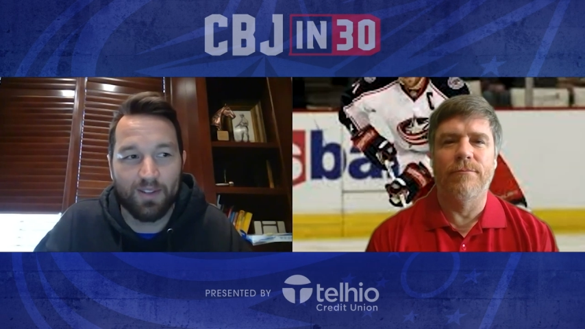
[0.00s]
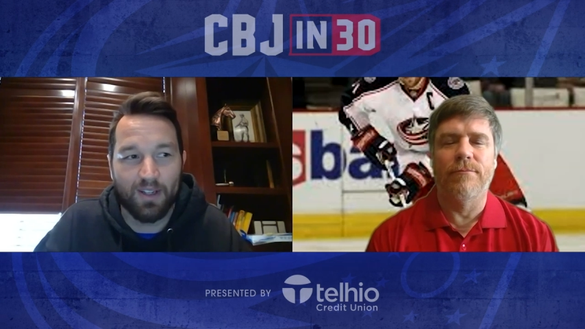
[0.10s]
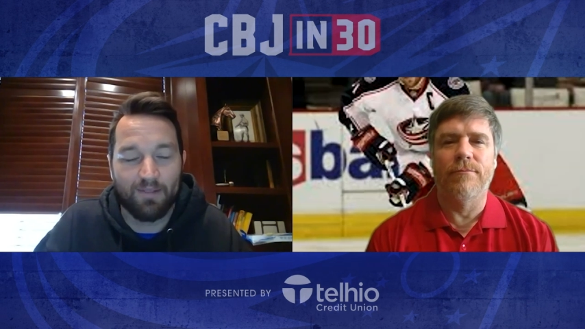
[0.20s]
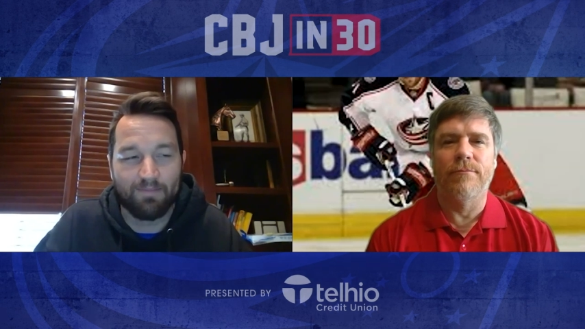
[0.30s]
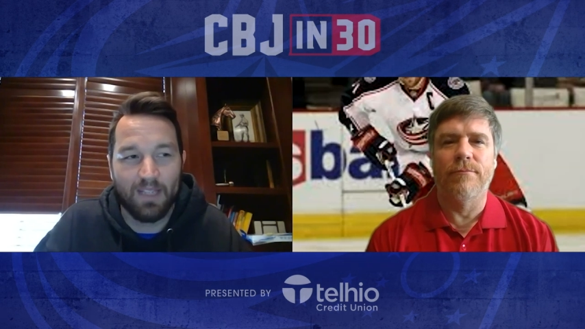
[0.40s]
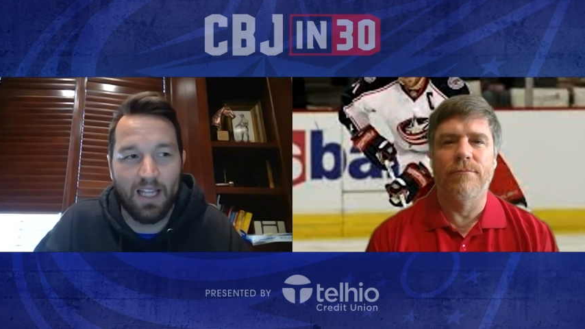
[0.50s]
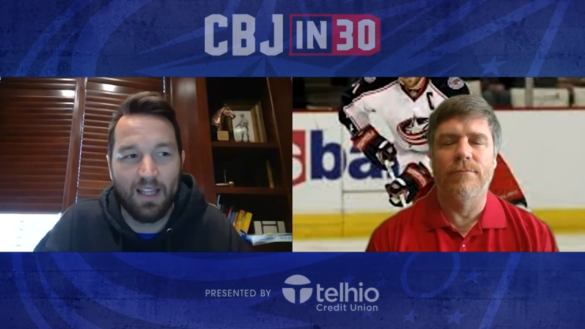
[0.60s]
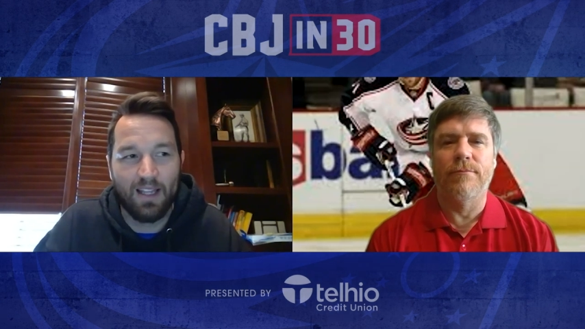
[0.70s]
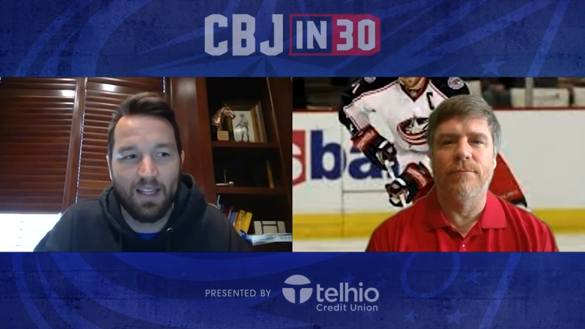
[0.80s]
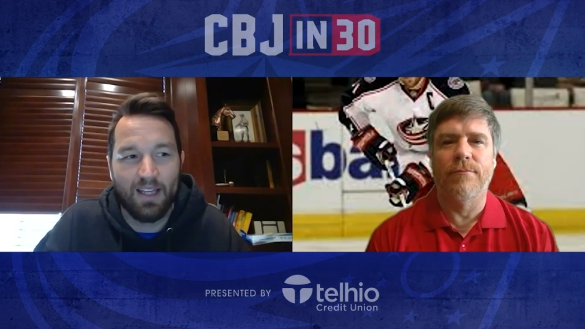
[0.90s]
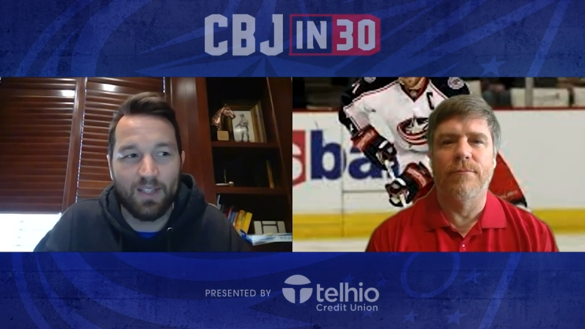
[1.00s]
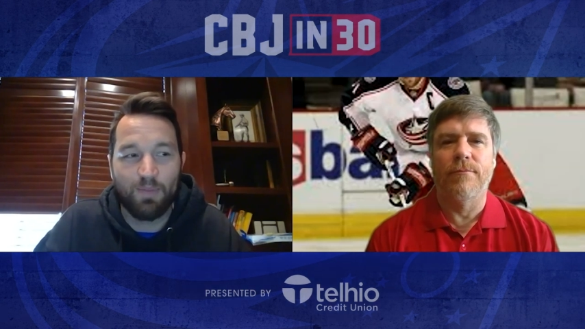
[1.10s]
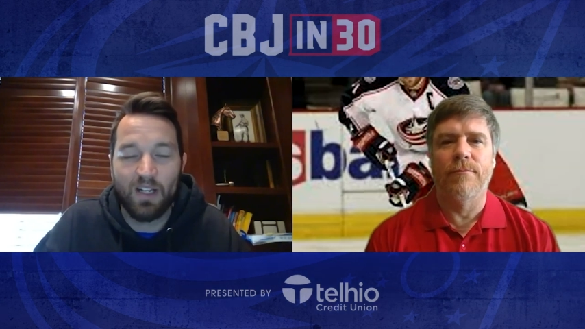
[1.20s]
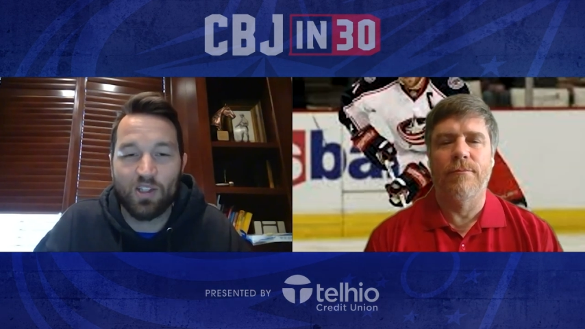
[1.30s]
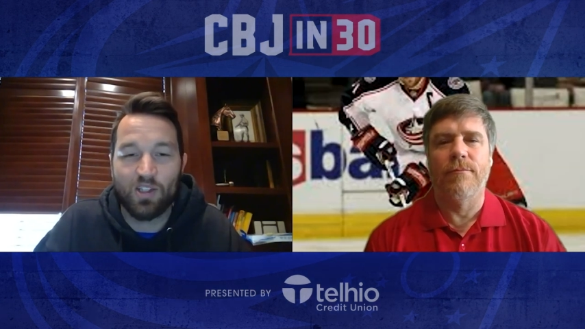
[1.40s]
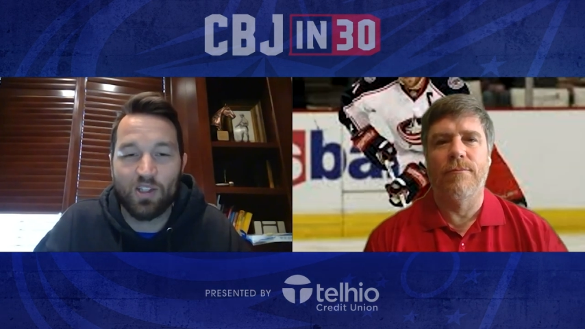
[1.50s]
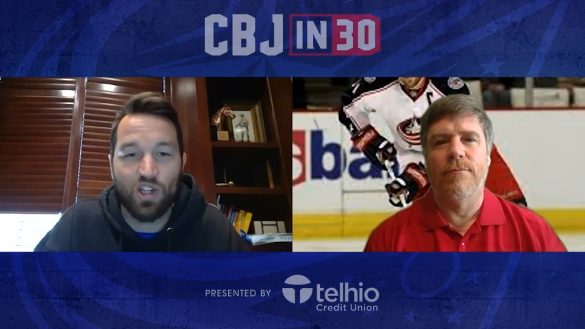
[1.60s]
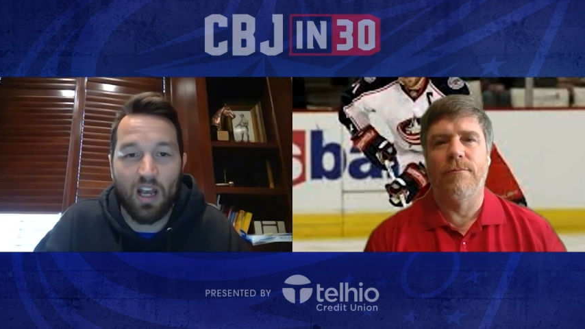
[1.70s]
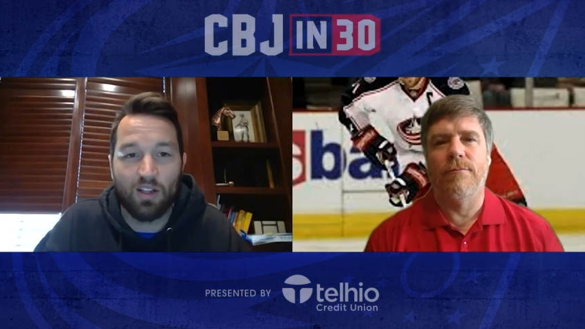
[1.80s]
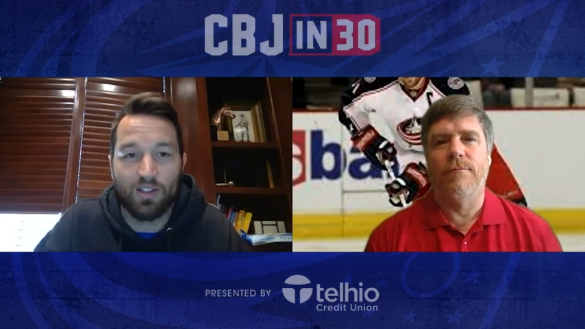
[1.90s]
Speaker 1: Um, it's been a
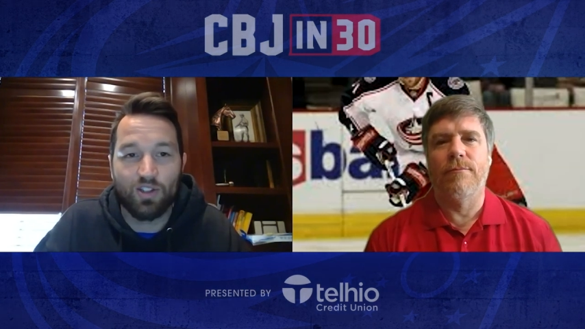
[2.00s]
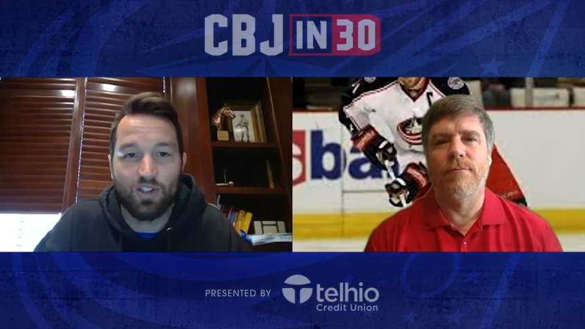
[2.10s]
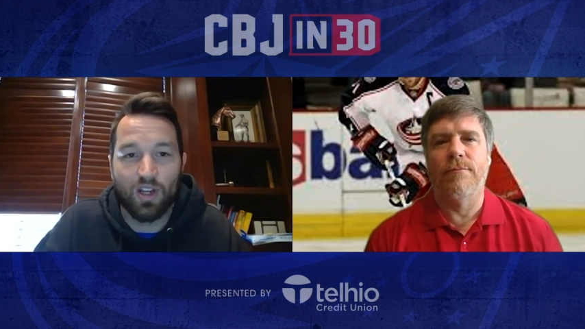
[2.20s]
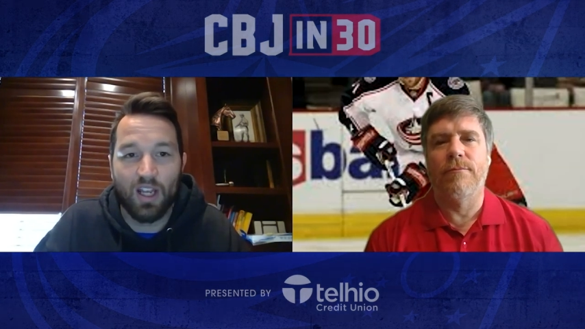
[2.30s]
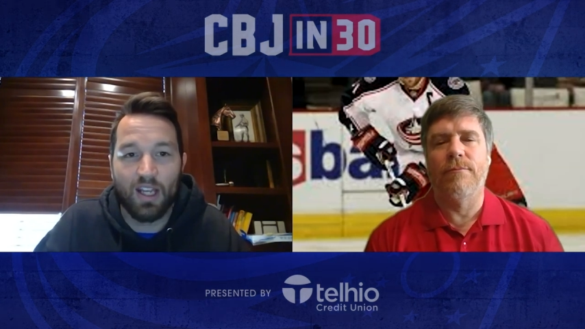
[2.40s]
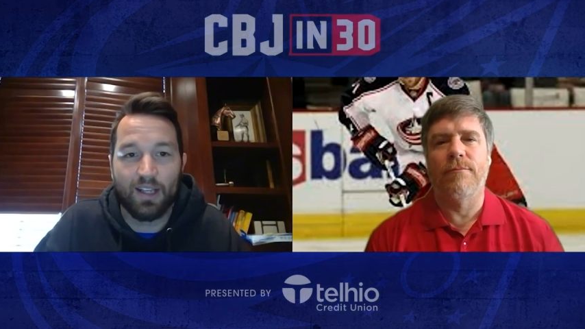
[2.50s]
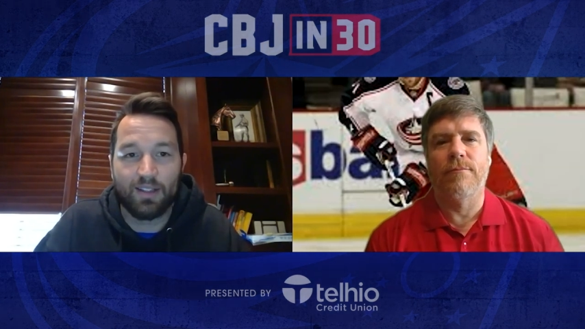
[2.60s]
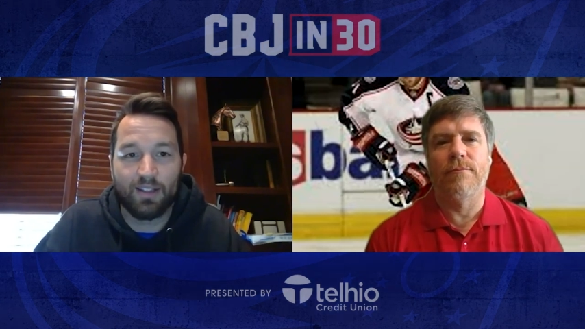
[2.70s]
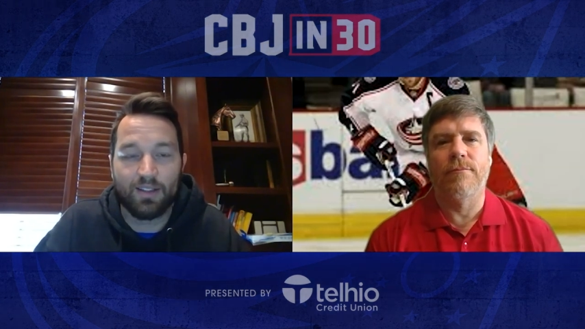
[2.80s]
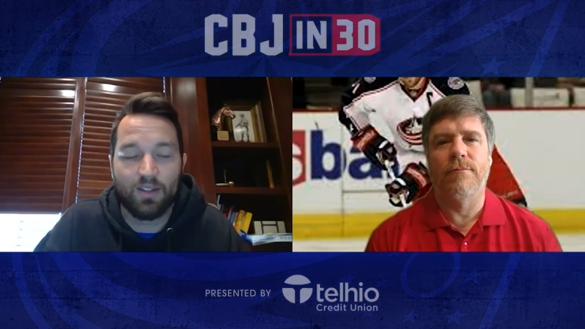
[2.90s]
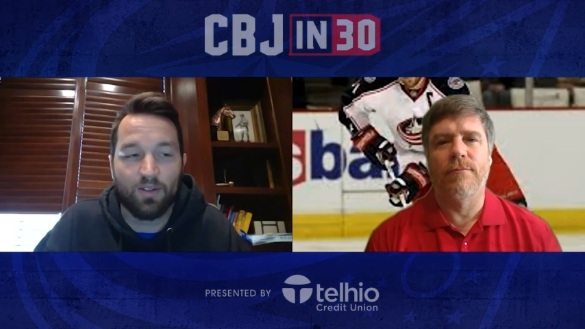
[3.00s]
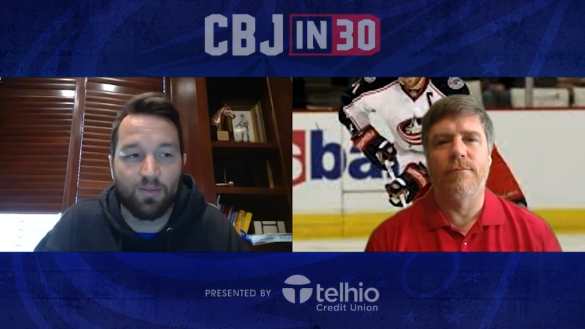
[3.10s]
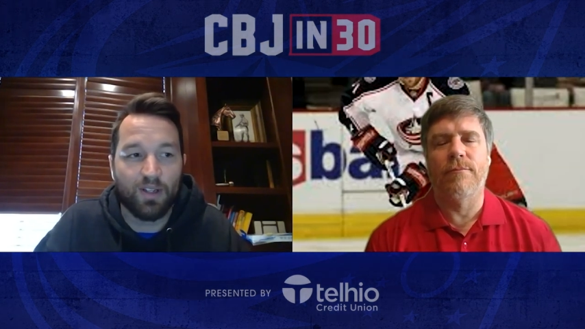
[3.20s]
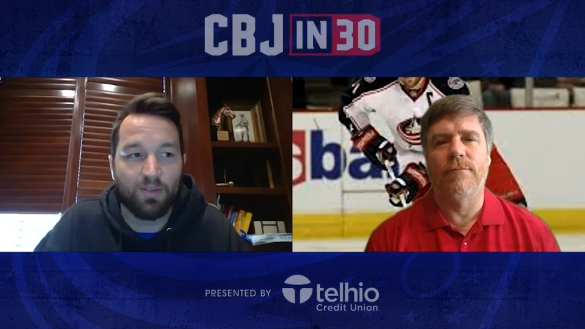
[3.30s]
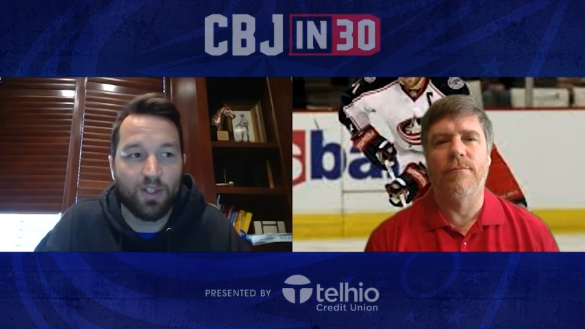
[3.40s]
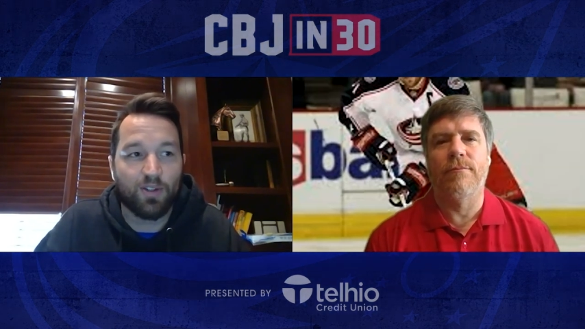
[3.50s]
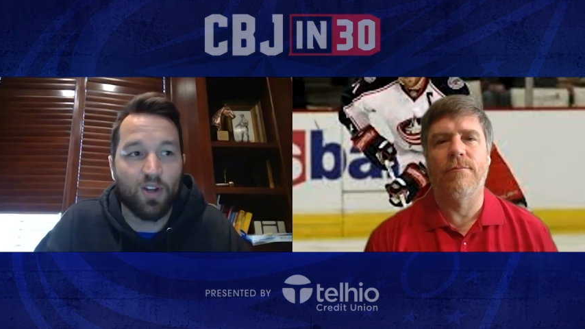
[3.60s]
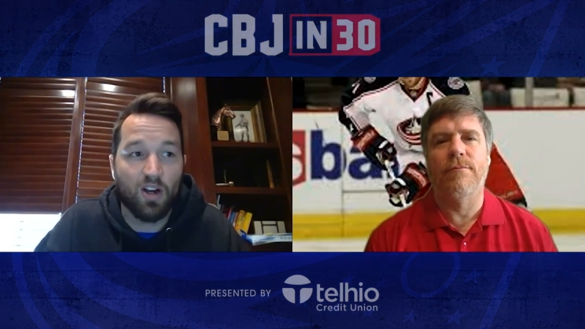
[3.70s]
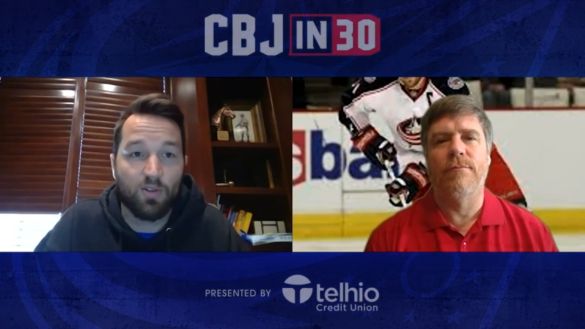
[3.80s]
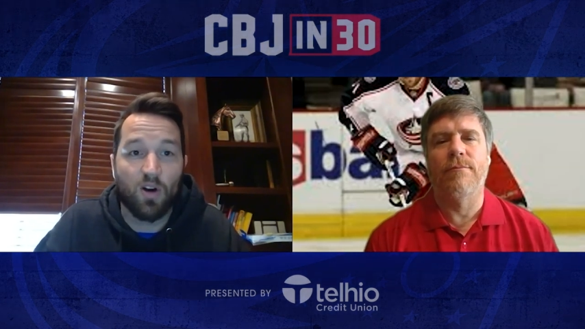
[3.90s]
challenge, and you know when when you
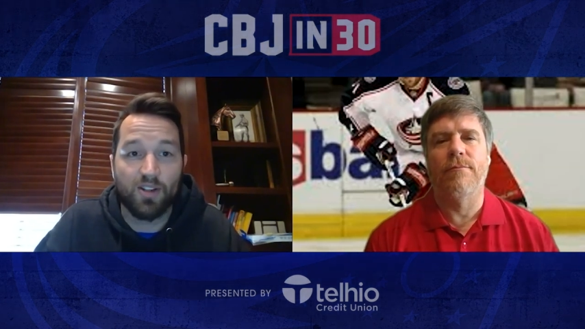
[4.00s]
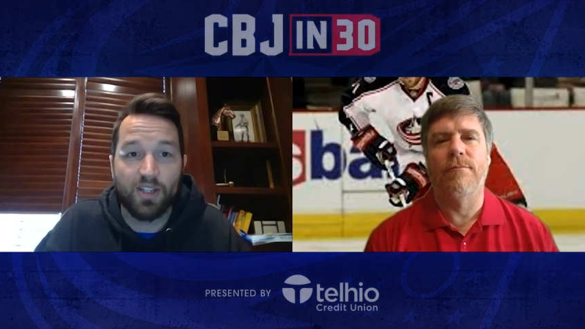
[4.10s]
talk to our